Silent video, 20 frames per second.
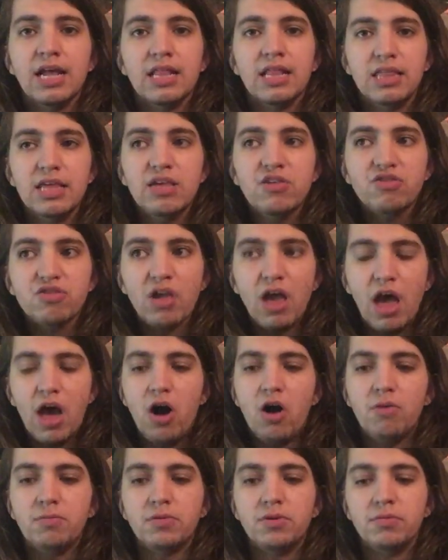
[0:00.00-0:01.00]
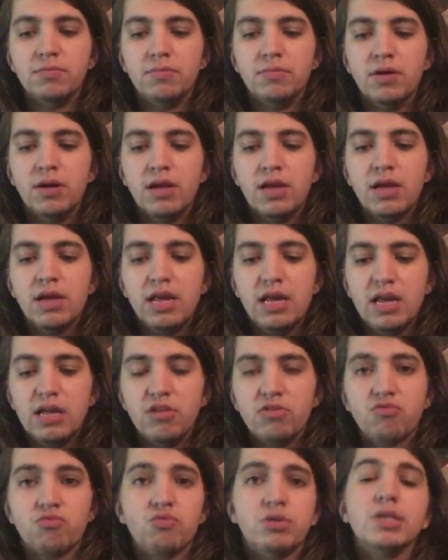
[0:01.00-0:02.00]
This album
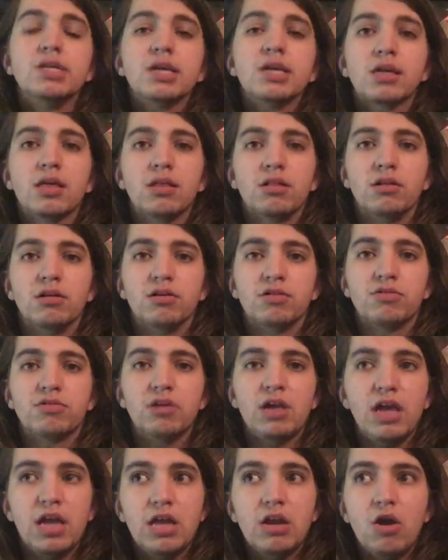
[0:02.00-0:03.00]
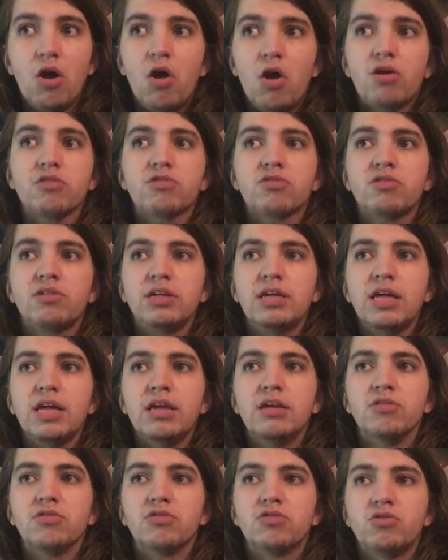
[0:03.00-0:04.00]
is ridiculous. It honestly
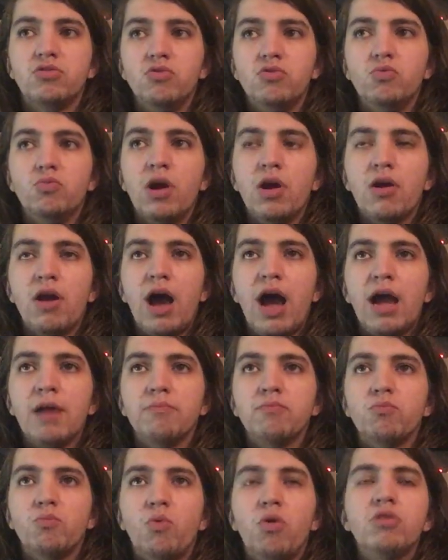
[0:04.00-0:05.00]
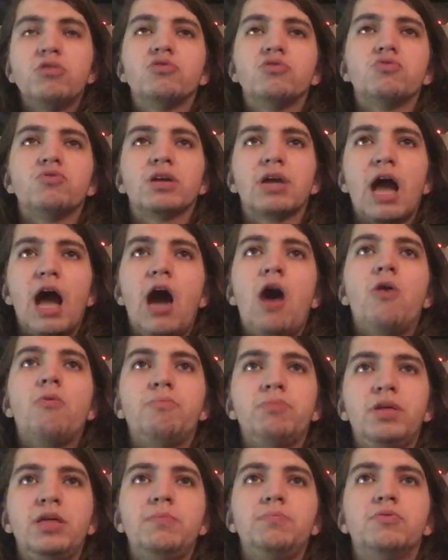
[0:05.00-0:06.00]
is to where I'm wondering how
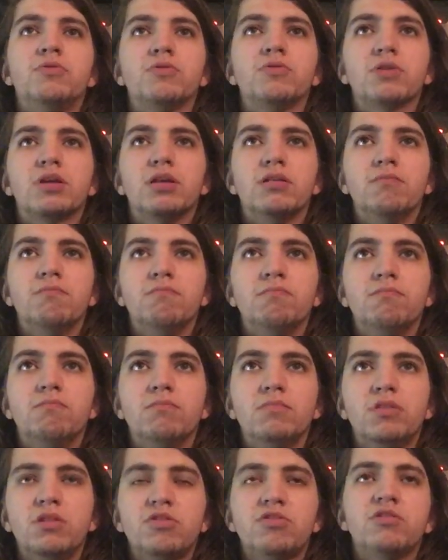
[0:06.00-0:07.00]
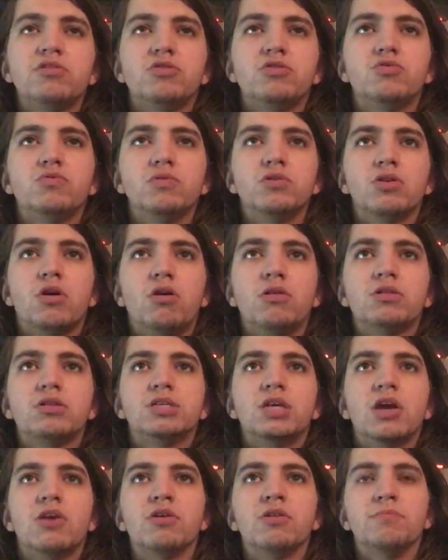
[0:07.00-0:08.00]
people could listen to
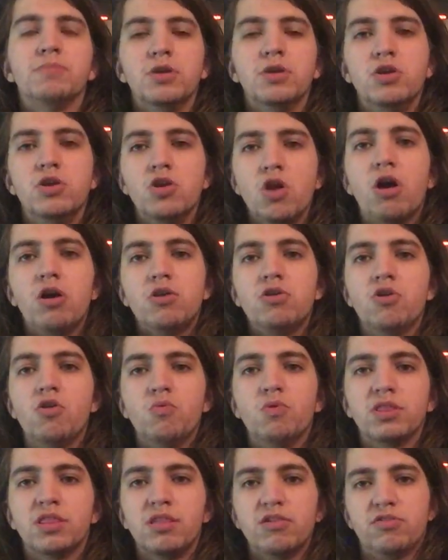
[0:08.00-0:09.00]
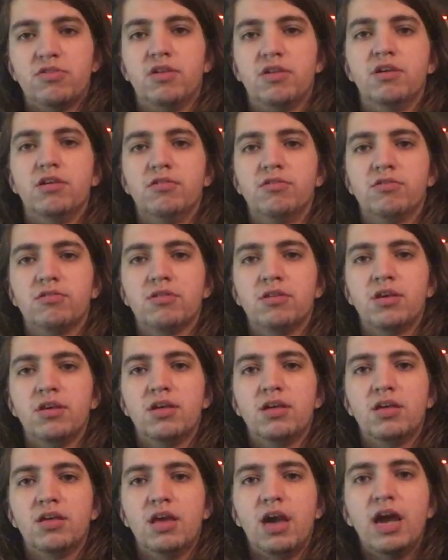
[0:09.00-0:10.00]
Intolitarian but not know what this is.
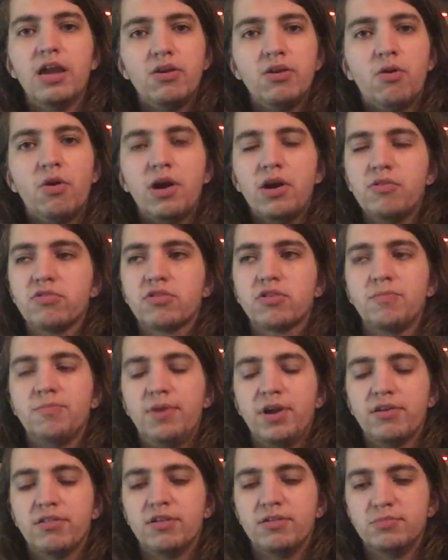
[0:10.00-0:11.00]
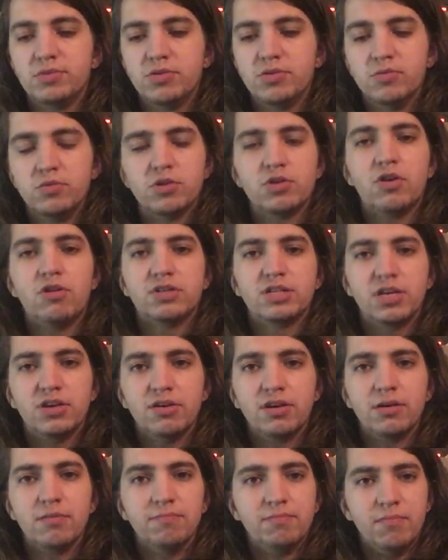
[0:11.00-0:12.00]
I know I always compare them to
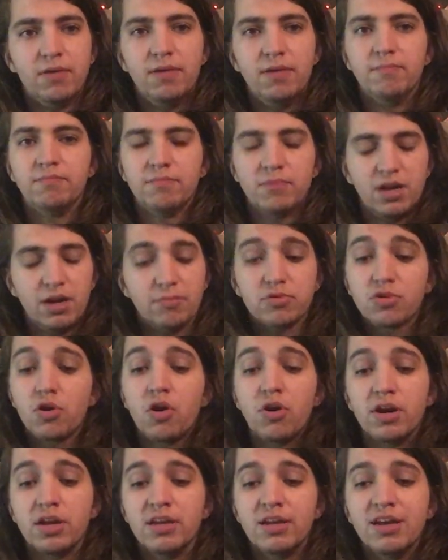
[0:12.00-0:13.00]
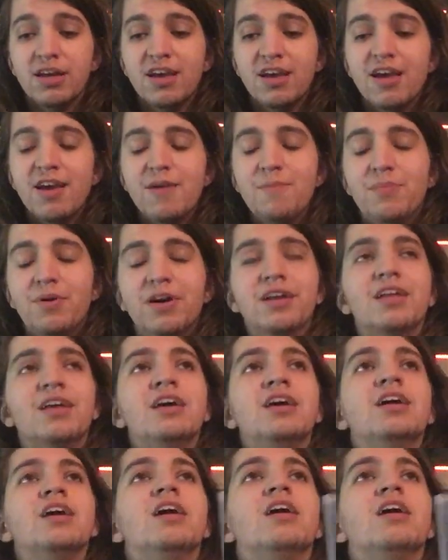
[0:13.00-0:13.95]
Intolitarian, I'm, I'm, and I'm sorry, but